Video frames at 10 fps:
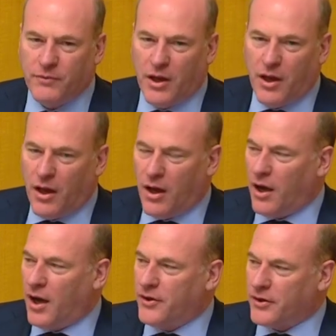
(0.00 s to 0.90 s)

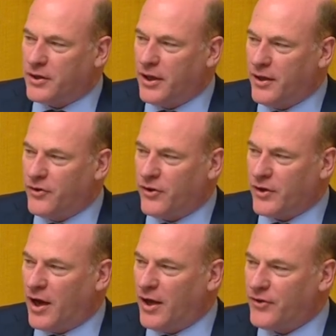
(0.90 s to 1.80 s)
I declare that
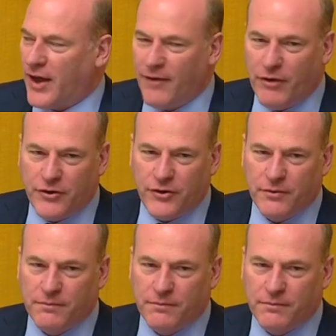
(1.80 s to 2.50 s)
the ayes have it.